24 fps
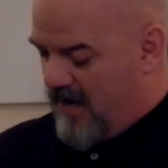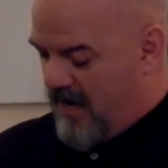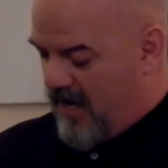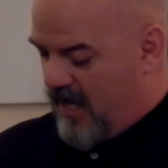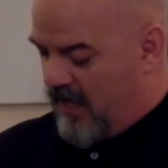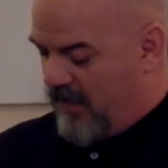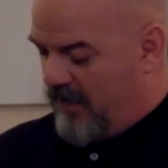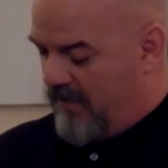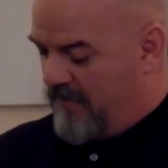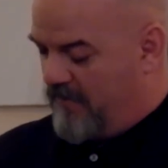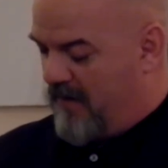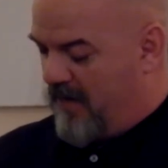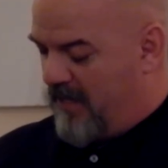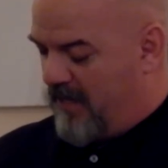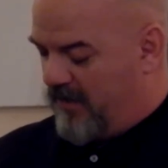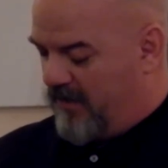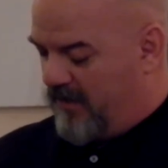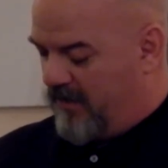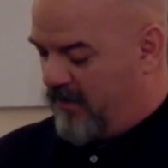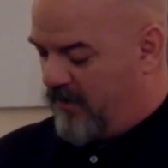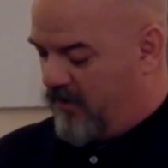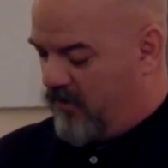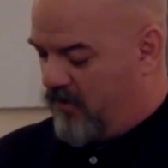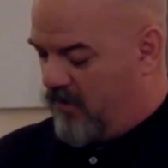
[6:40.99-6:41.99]
held up
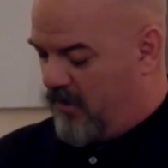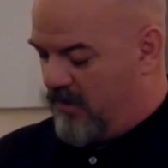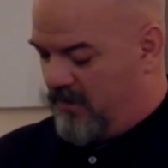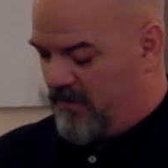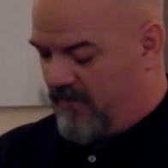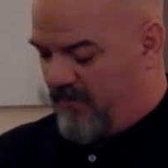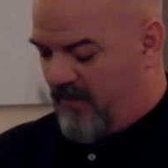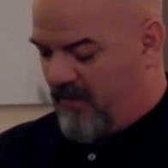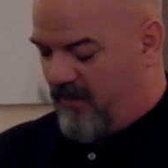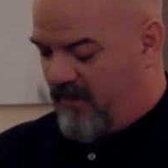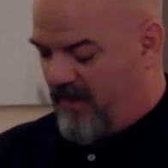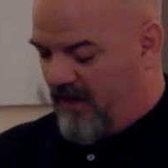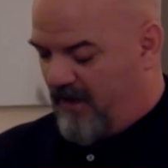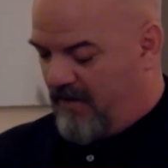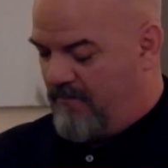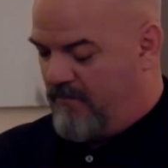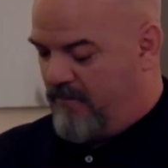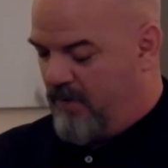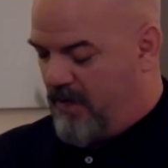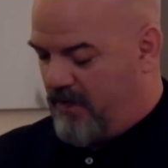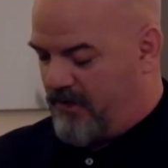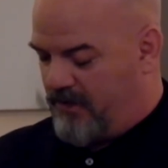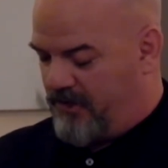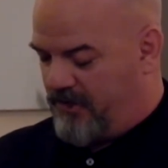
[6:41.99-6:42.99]
by thorns of the
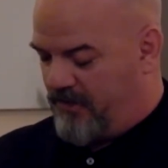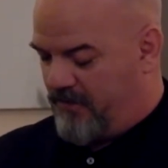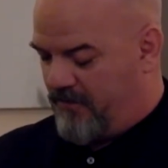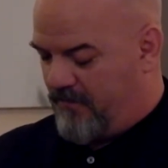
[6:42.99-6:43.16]
thick bush.